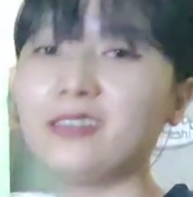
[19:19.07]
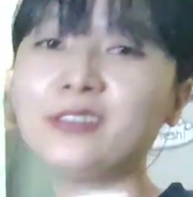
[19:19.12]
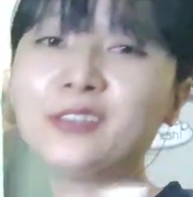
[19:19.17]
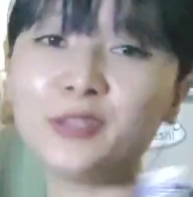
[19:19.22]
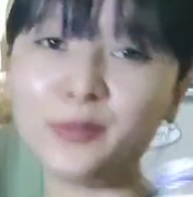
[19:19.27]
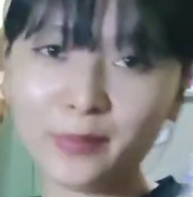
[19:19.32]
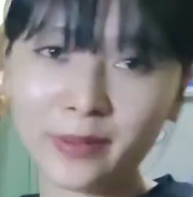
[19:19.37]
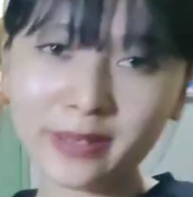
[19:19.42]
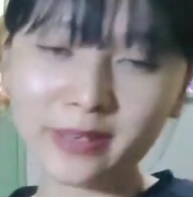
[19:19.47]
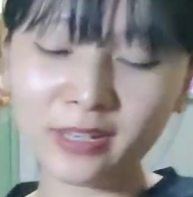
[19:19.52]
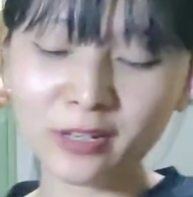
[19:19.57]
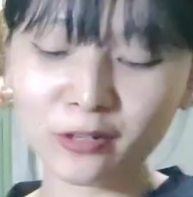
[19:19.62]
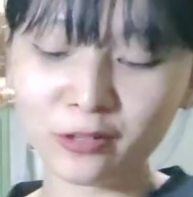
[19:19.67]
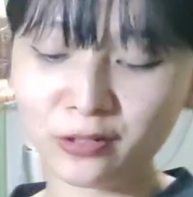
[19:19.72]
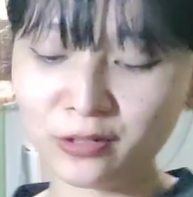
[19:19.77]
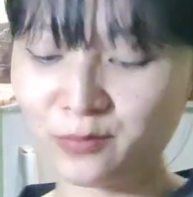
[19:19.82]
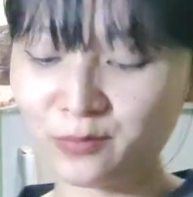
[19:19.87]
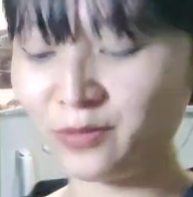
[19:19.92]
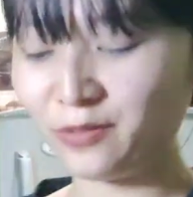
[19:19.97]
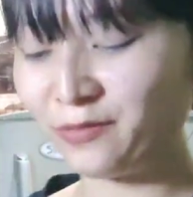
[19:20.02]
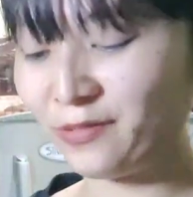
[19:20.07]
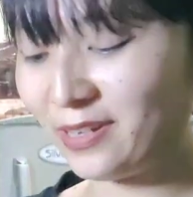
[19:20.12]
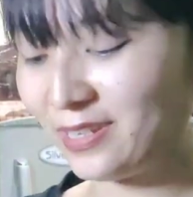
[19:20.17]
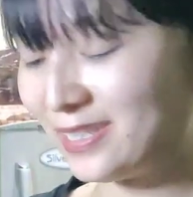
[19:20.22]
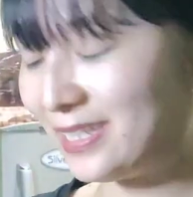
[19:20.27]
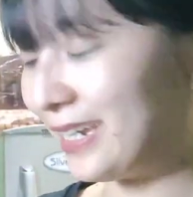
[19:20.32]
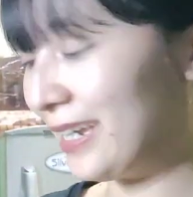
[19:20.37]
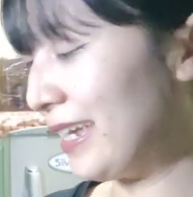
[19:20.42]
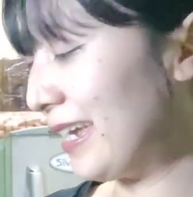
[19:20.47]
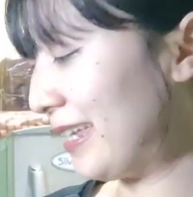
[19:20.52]
Depending on your preference
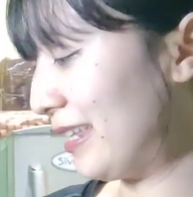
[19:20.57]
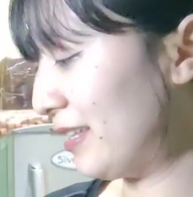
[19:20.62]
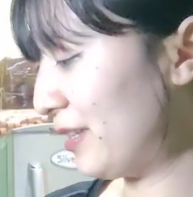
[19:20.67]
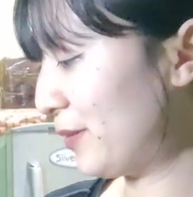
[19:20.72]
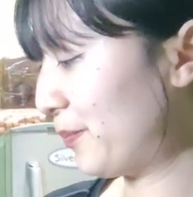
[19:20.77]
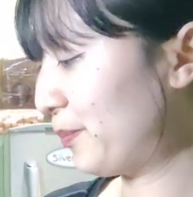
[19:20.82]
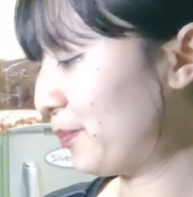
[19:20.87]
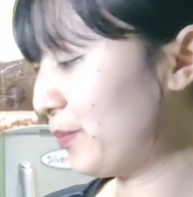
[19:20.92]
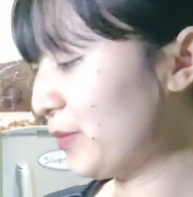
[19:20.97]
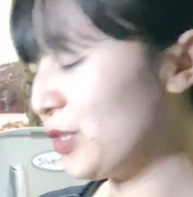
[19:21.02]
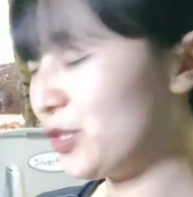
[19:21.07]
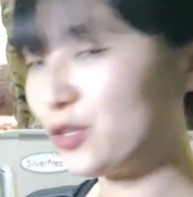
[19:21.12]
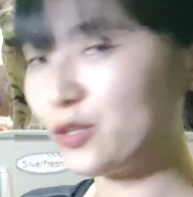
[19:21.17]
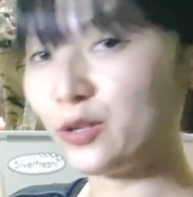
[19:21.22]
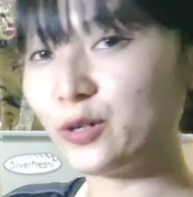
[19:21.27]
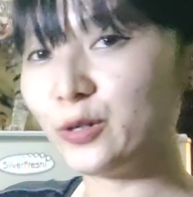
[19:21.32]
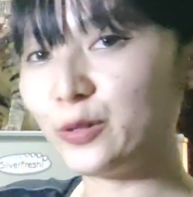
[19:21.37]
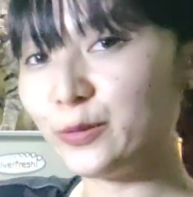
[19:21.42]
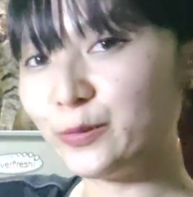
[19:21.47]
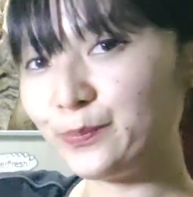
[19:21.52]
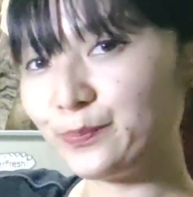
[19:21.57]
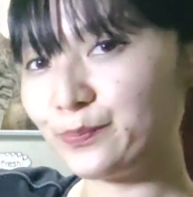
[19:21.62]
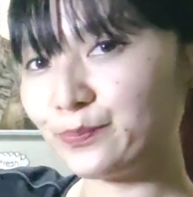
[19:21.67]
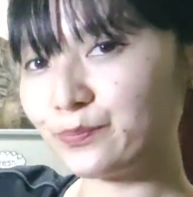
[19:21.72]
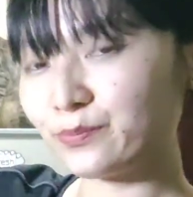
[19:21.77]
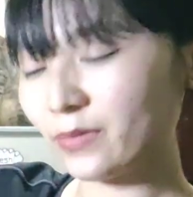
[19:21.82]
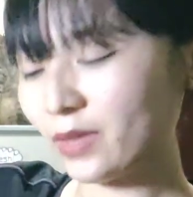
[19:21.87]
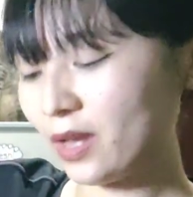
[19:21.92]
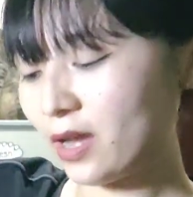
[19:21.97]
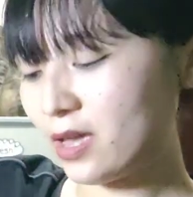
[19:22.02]
again. So
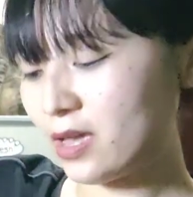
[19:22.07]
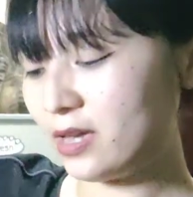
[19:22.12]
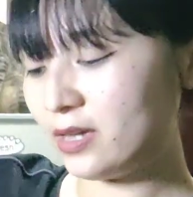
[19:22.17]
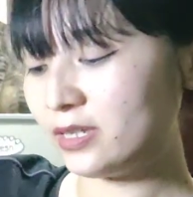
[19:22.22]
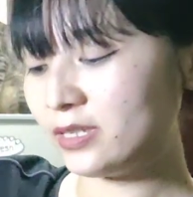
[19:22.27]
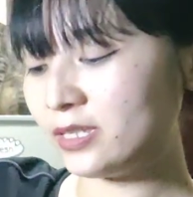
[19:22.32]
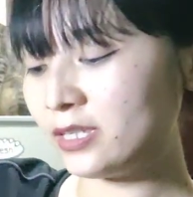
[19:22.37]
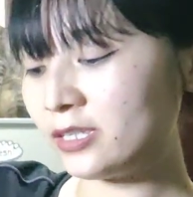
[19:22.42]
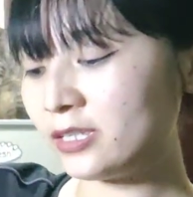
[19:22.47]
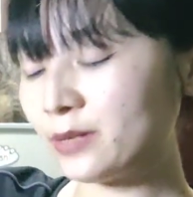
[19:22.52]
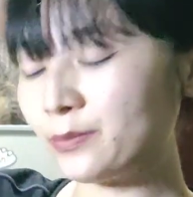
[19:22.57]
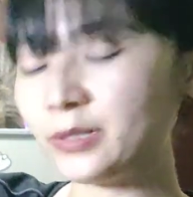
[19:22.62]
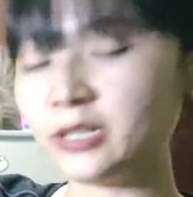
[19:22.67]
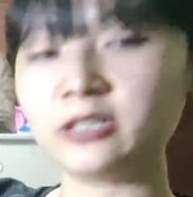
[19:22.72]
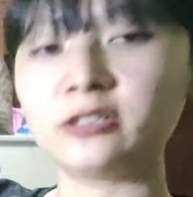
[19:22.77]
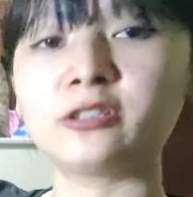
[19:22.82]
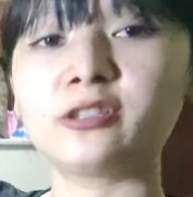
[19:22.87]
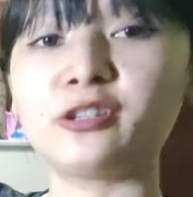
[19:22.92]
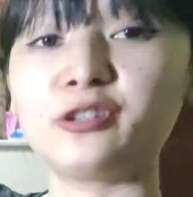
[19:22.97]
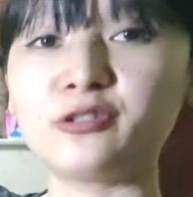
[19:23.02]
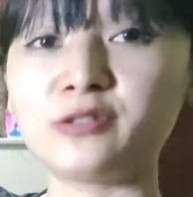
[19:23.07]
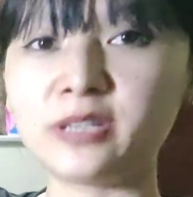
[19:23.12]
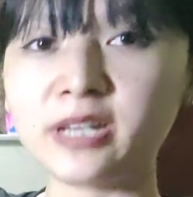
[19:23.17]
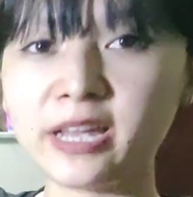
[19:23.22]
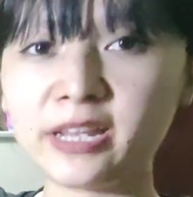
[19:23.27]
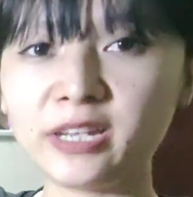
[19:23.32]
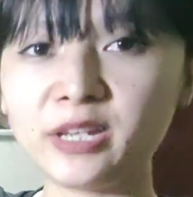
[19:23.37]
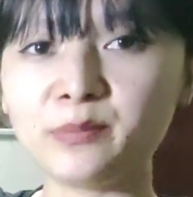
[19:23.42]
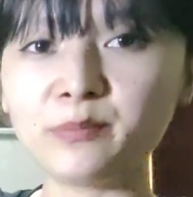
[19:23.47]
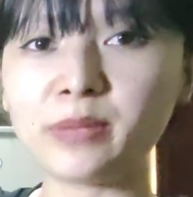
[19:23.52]
since I'm not going to use
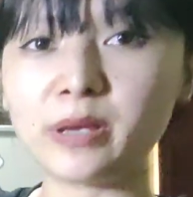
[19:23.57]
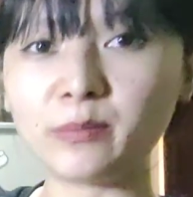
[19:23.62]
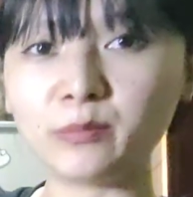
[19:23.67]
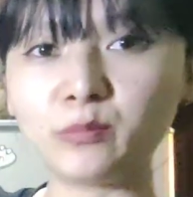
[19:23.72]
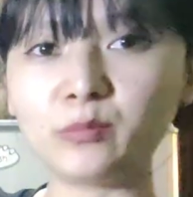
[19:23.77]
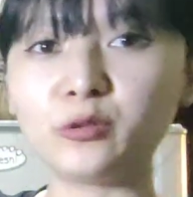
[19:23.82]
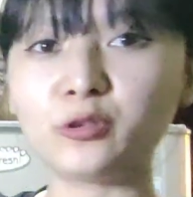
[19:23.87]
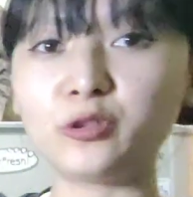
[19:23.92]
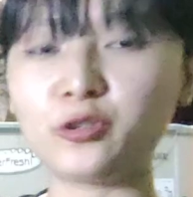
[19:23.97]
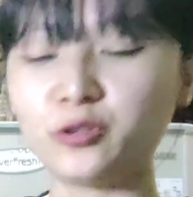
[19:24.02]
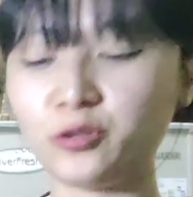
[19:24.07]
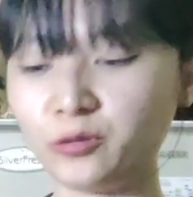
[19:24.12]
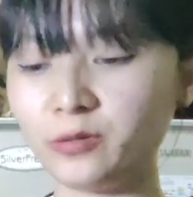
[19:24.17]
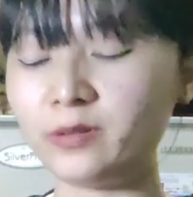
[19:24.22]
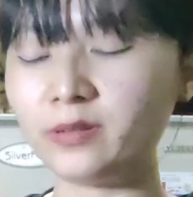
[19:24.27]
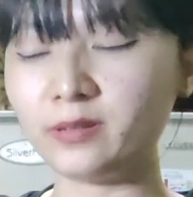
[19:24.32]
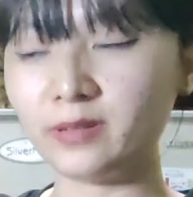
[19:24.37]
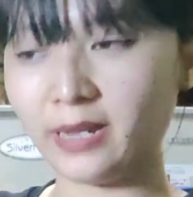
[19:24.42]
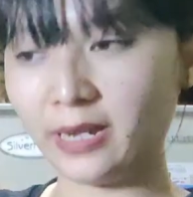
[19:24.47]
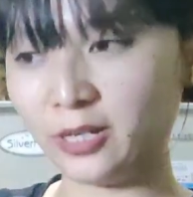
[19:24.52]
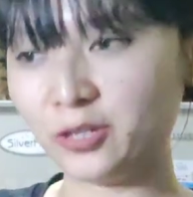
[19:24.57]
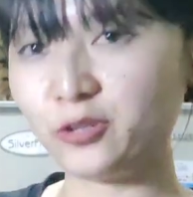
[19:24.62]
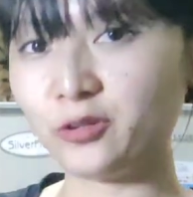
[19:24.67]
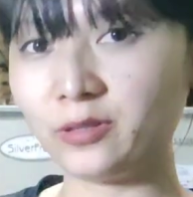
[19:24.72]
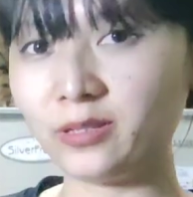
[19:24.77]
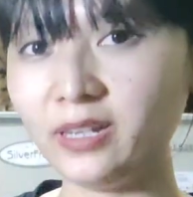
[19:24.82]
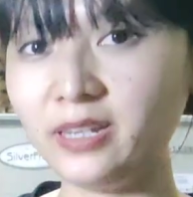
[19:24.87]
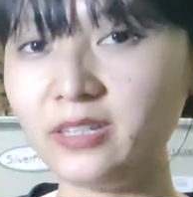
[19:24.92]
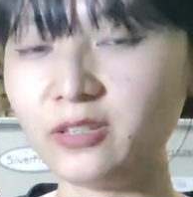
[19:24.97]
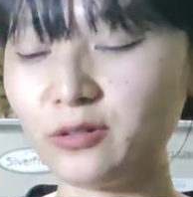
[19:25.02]
any bamboo shoot
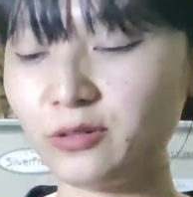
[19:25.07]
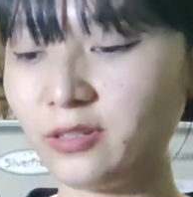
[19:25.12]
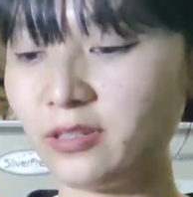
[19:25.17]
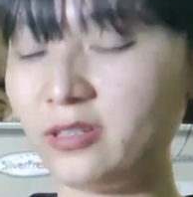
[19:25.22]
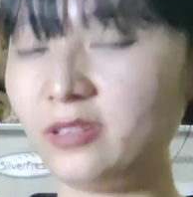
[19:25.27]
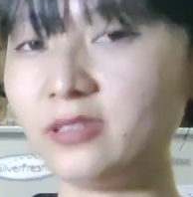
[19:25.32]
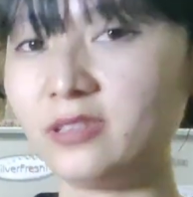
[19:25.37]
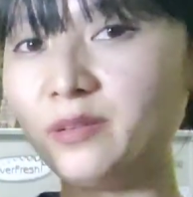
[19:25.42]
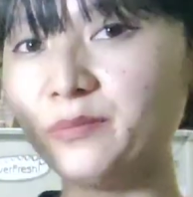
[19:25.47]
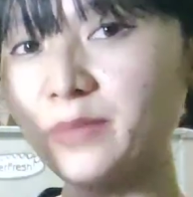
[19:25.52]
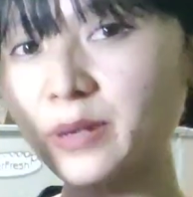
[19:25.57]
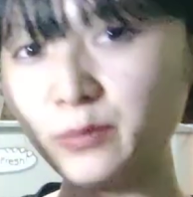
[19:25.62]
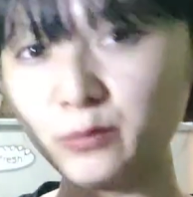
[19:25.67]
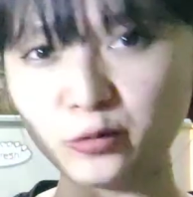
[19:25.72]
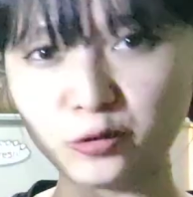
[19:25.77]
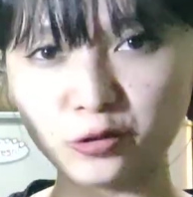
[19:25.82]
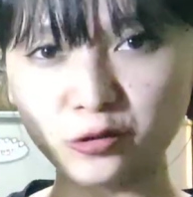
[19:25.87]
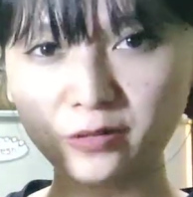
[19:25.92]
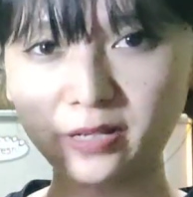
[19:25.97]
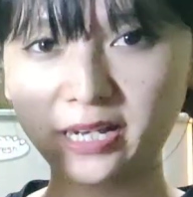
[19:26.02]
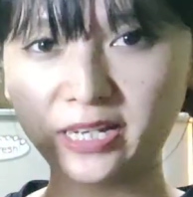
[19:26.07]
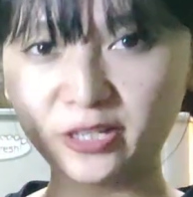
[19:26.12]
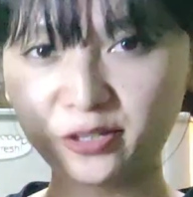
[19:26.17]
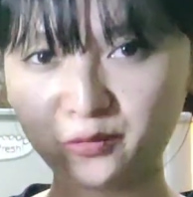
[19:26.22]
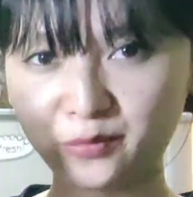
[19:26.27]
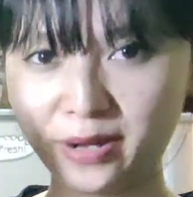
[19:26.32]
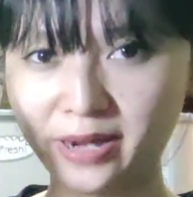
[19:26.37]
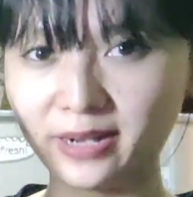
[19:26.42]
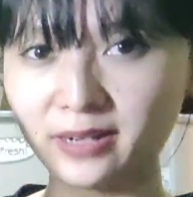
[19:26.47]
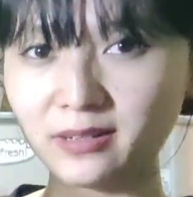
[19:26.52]
actually, so this is the bamboo shoot
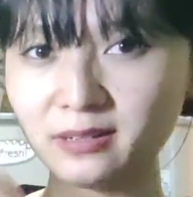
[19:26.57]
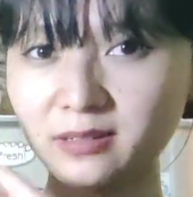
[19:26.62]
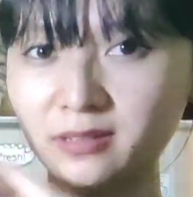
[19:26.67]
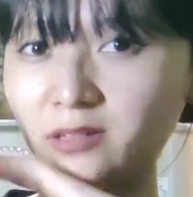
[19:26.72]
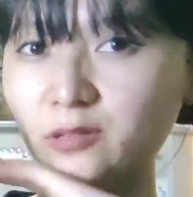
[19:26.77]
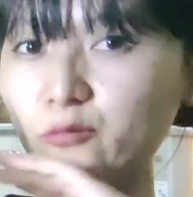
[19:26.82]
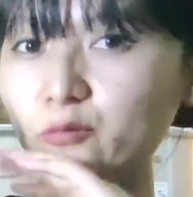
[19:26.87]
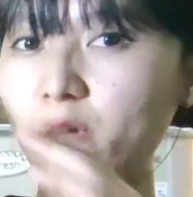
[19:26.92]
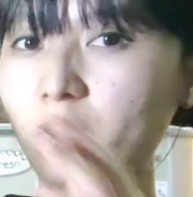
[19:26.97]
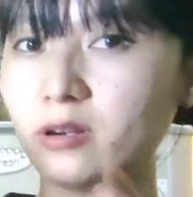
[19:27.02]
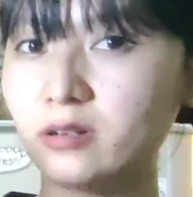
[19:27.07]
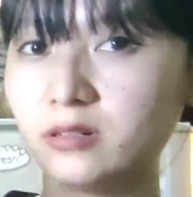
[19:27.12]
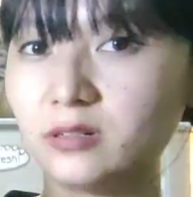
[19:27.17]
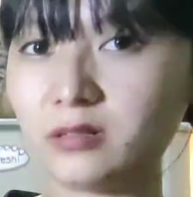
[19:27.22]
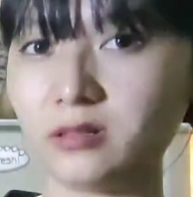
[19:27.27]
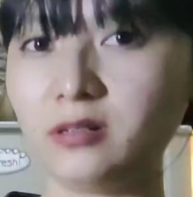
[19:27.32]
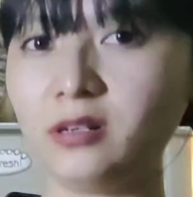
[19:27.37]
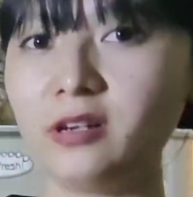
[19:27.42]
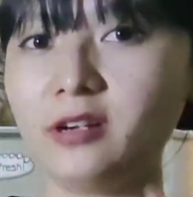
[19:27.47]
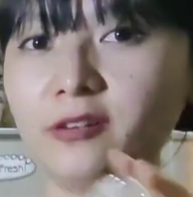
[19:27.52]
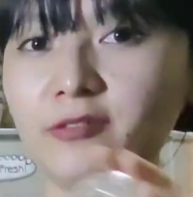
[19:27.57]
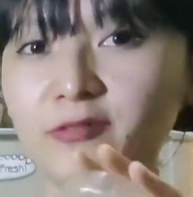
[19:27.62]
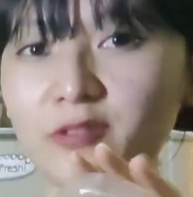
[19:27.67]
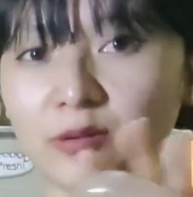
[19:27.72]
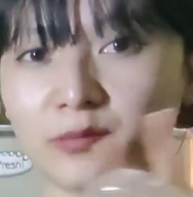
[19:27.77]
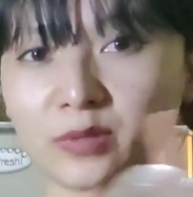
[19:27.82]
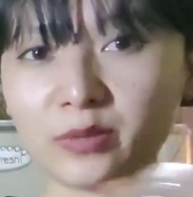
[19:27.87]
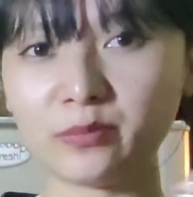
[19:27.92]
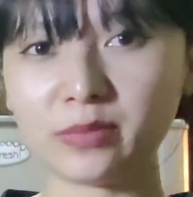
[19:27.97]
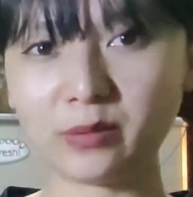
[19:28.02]
extract, the water
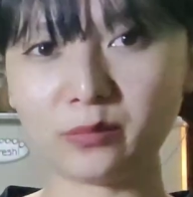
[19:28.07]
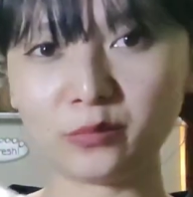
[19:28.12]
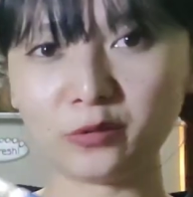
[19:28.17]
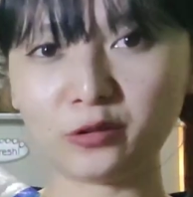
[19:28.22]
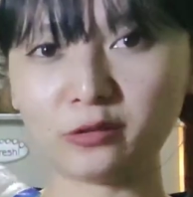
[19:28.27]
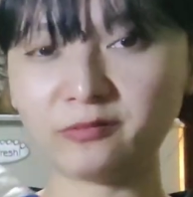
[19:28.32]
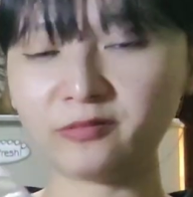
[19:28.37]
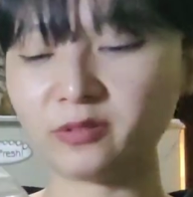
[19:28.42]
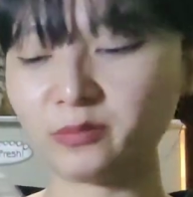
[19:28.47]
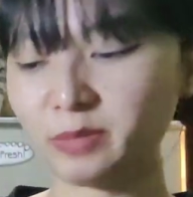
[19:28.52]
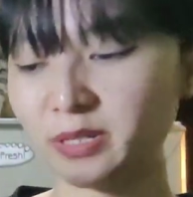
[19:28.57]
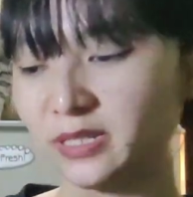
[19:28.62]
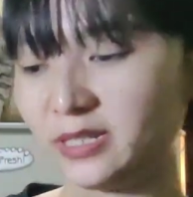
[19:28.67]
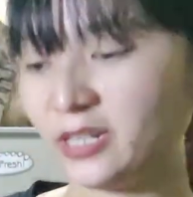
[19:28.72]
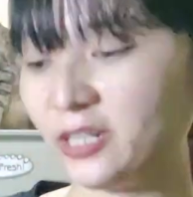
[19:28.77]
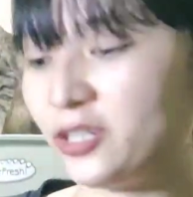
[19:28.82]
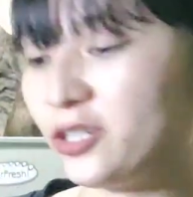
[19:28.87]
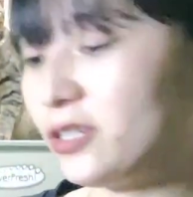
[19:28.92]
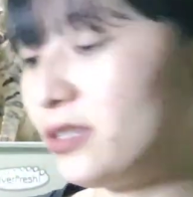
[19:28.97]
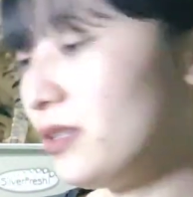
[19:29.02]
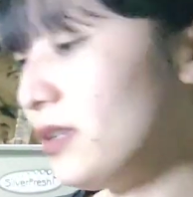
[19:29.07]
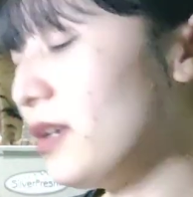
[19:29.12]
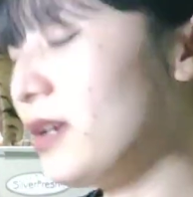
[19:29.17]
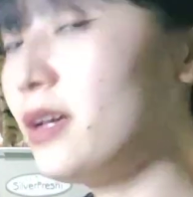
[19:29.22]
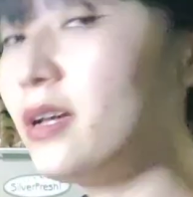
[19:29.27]
from the bamboo shoot fermentation.